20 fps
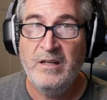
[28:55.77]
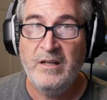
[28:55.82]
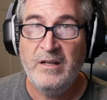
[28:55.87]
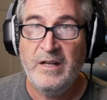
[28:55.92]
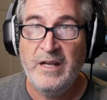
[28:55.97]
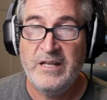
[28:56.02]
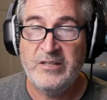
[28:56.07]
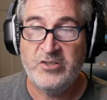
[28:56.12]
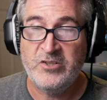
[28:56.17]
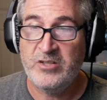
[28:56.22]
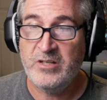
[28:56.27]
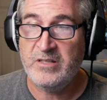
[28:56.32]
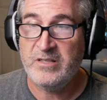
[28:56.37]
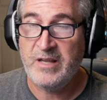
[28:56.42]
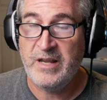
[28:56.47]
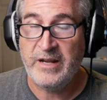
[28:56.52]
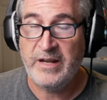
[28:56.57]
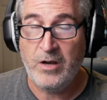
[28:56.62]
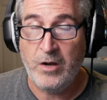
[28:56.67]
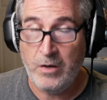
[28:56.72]
it's just
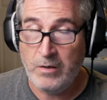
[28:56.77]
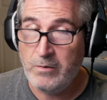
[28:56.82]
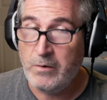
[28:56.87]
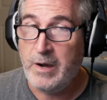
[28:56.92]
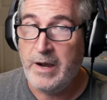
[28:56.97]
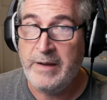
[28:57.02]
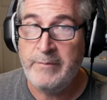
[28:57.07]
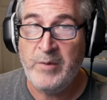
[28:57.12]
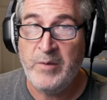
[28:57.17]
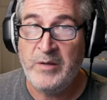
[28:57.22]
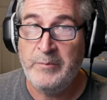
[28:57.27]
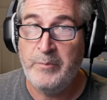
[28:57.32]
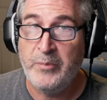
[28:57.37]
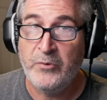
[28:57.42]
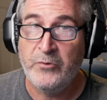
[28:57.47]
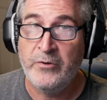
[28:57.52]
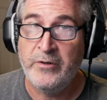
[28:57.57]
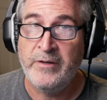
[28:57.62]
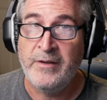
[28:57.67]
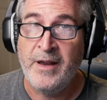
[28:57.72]
like, oh, I'm on
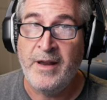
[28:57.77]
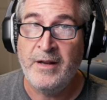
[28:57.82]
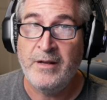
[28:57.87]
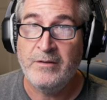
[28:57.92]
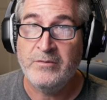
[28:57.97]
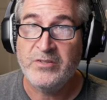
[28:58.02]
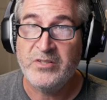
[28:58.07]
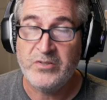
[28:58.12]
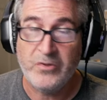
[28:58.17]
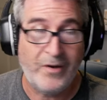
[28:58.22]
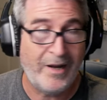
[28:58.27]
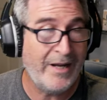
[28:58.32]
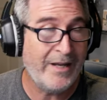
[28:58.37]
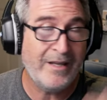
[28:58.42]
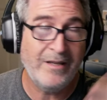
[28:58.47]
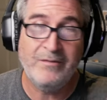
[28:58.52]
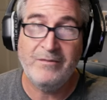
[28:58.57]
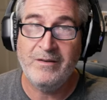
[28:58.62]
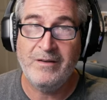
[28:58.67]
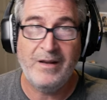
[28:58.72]
board now. So I
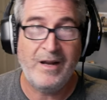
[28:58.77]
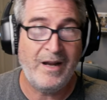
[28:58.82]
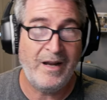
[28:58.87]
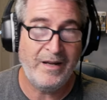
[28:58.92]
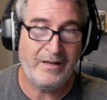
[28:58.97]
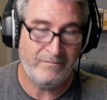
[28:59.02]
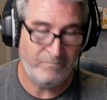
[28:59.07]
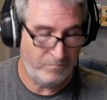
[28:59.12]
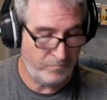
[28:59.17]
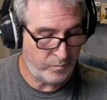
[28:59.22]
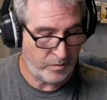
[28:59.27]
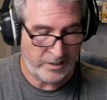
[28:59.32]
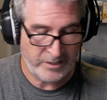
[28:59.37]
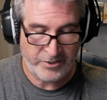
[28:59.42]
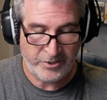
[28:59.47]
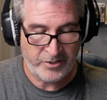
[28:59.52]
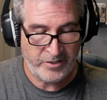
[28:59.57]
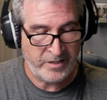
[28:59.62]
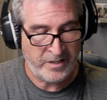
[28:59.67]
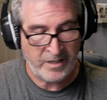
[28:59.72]

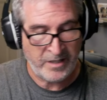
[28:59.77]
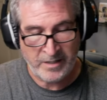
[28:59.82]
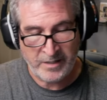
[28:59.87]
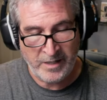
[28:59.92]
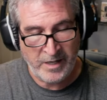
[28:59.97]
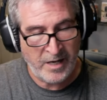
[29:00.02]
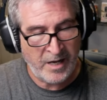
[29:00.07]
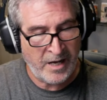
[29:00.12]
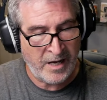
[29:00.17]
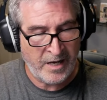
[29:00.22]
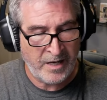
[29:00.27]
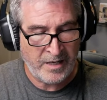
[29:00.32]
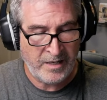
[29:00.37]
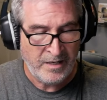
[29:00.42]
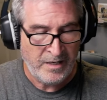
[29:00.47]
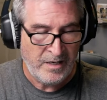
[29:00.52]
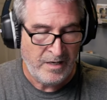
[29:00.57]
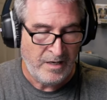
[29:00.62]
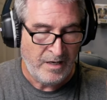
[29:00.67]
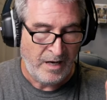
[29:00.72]
watched TNA.
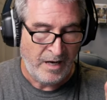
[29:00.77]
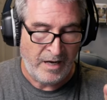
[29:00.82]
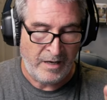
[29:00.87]
I